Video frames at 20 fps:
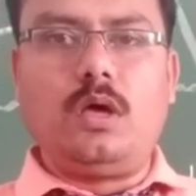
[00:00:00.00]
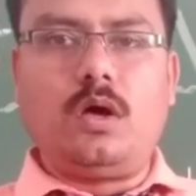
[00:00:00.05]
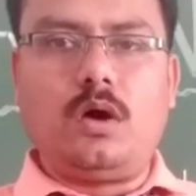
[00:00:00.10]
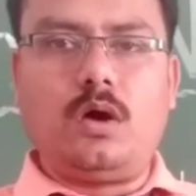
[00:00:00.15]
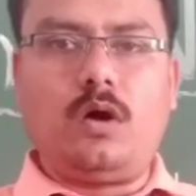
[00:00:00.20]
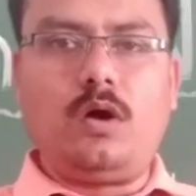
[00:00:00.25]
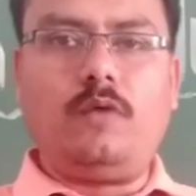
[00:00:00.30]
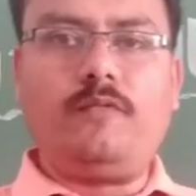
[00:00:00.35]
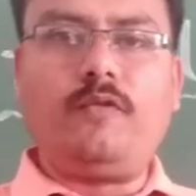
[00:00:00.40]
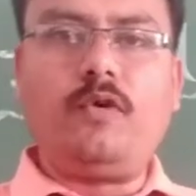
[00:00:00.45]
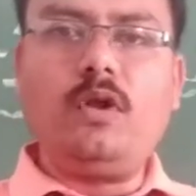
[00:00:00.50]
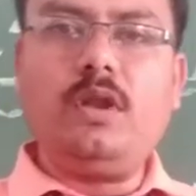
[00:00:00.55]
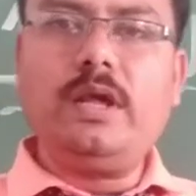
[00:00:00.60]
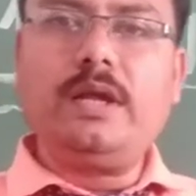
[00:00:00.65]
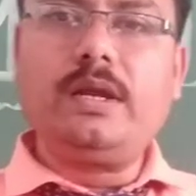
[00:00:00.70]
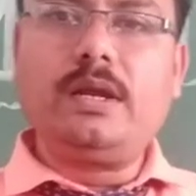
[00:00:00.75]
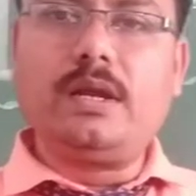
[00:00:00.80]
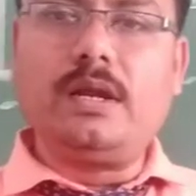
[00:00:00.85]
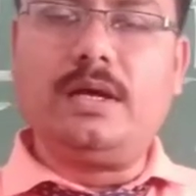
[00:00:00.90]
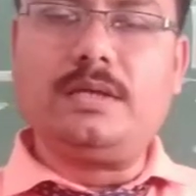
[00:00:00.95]
of
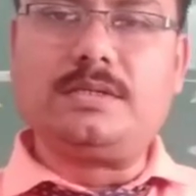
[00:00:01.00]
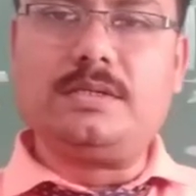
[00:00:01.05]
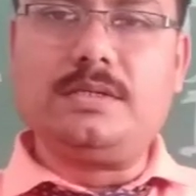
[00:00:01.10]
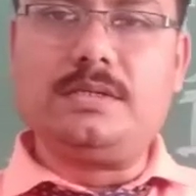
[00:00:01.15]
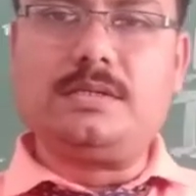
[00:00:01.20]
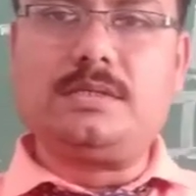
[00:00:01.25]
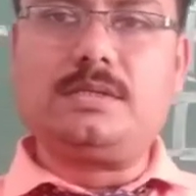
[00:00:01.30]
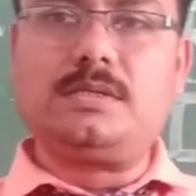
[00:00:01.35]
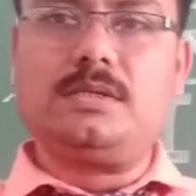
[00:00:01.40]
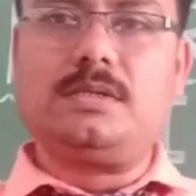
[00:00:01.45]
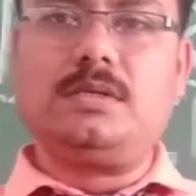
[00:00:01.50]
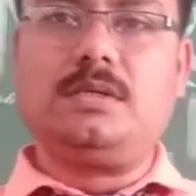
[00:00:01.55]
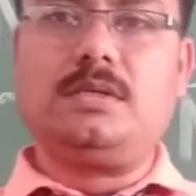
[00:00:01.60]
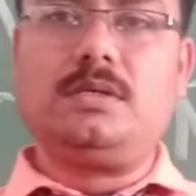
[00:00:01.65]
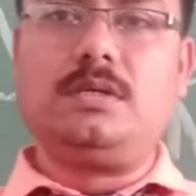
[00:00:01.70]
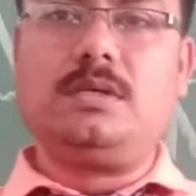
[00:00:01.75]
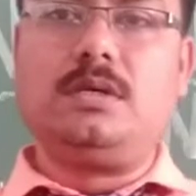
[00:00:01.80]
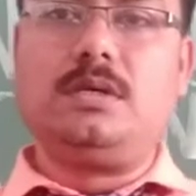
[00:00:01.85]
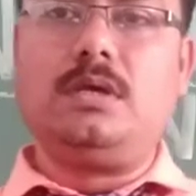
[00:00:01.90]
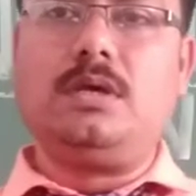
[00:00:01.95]
online classes,
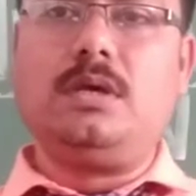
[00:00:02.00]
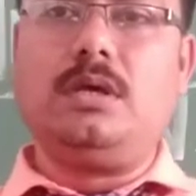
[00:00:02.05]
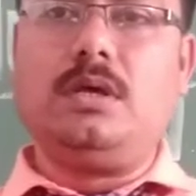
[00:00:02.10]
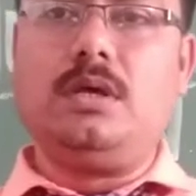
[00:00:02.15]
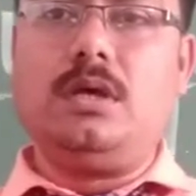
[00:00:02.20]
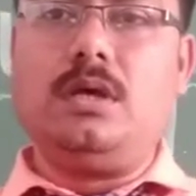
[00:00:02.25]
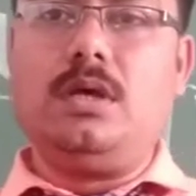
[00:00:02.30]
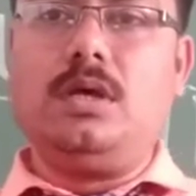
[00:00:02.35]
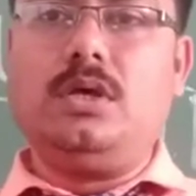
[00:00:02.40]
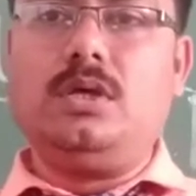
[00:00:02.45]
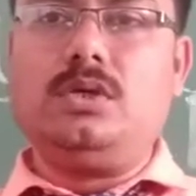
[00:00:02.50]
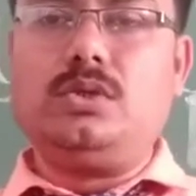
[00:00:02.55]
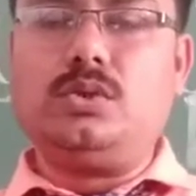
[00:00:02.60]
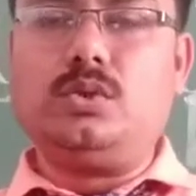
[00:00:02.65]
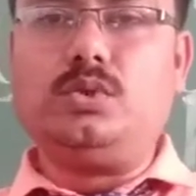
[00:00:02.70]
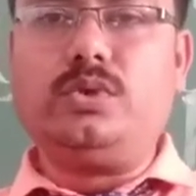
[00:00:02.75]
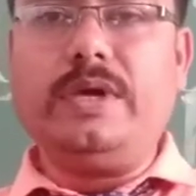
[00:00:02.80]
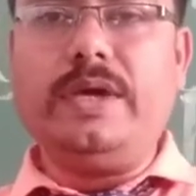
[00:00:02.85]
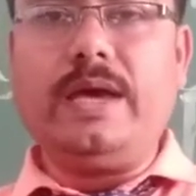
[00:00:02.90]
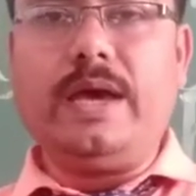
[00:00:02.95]

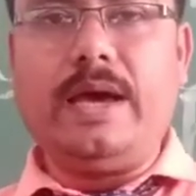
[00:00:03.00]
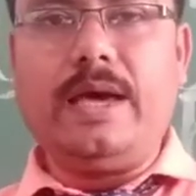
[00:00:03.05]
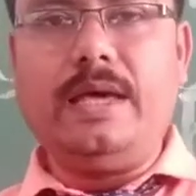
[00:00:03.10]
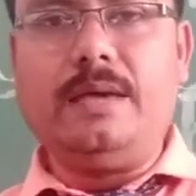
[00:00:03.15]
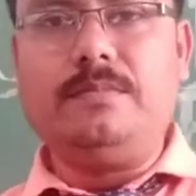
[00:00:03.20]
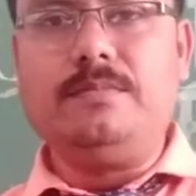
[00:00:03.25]
today I